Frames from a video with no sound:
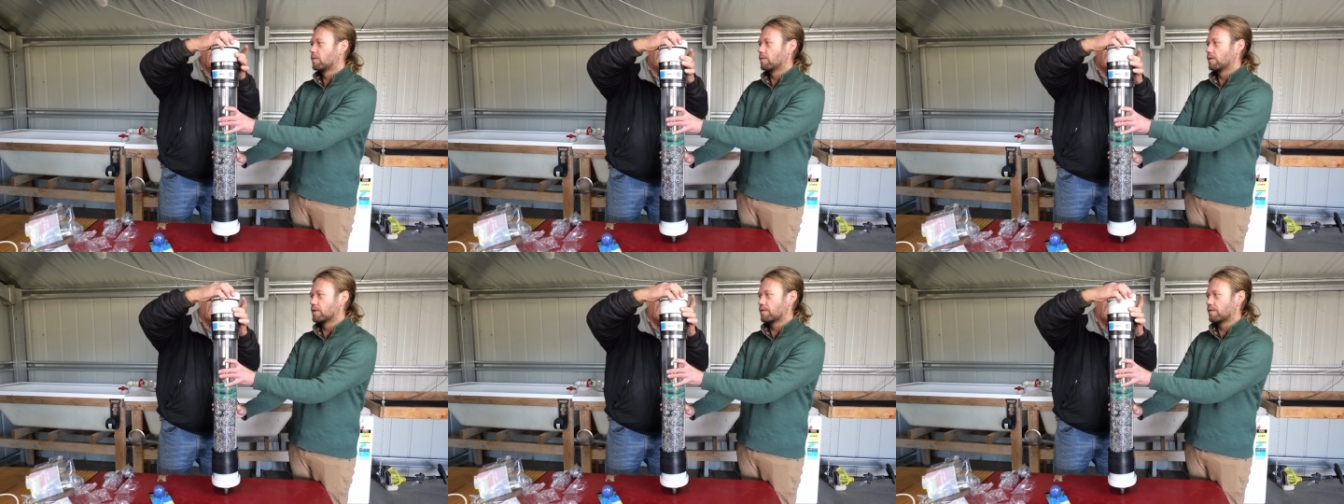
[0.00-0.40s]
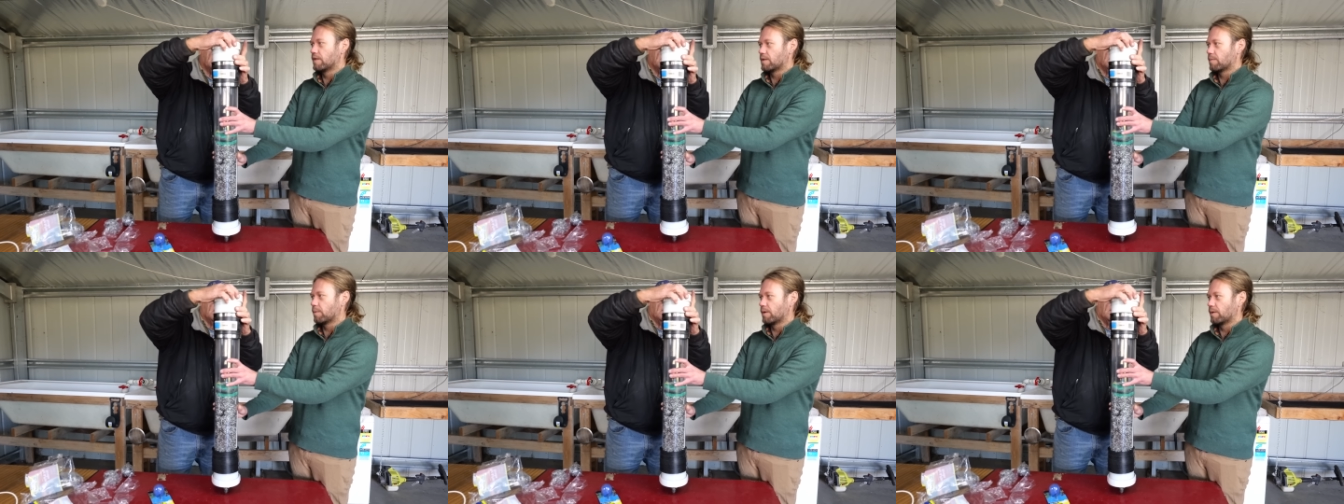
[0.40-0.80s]
which
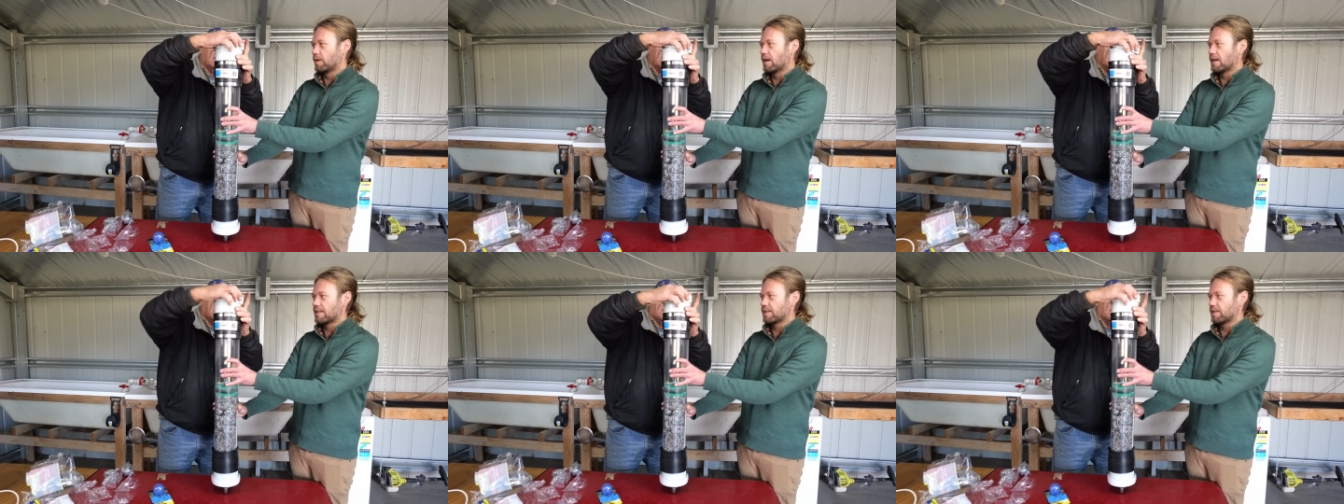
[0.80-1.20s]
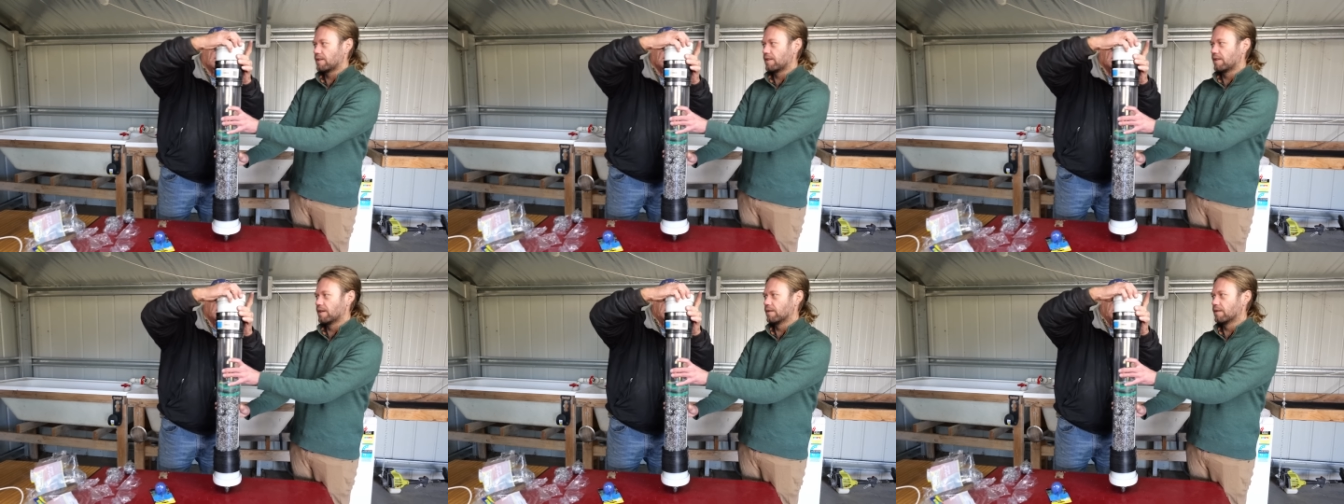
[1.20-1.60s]
fits pretty
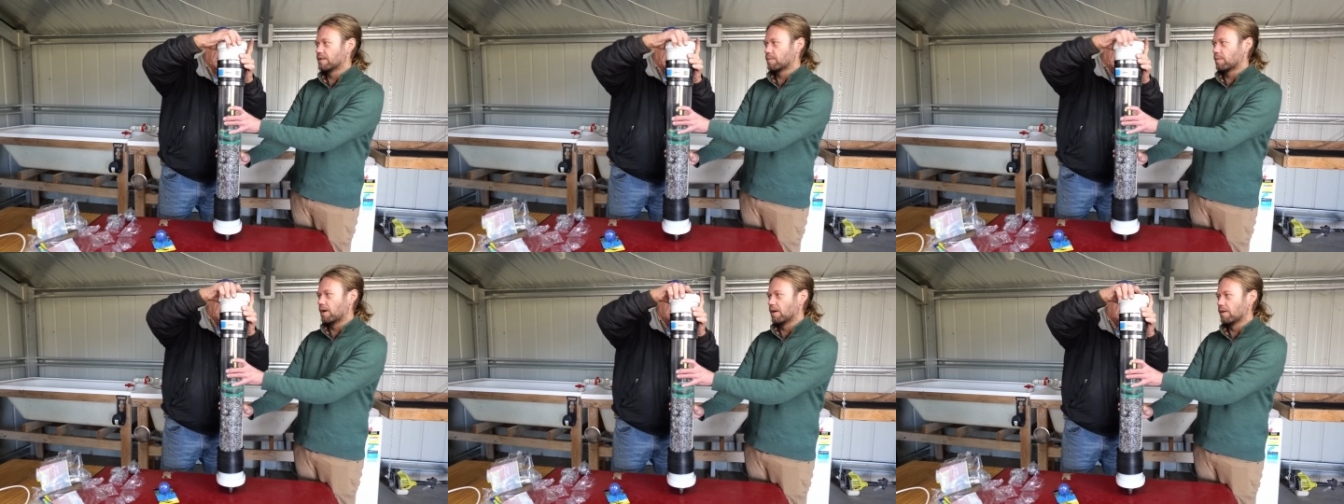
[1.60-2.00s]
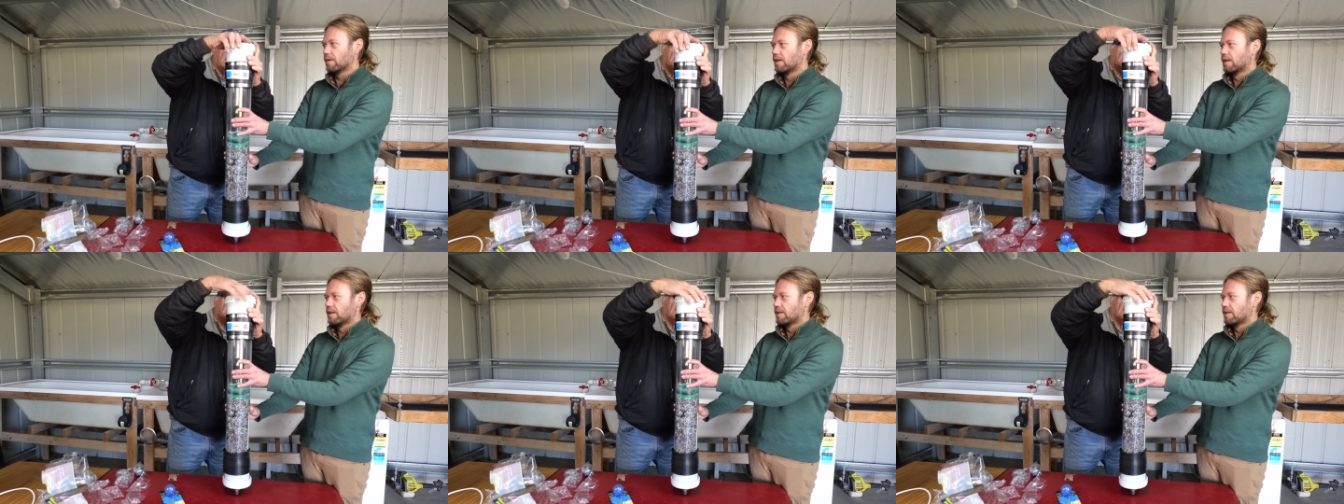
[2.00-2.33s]
nicely in there as well.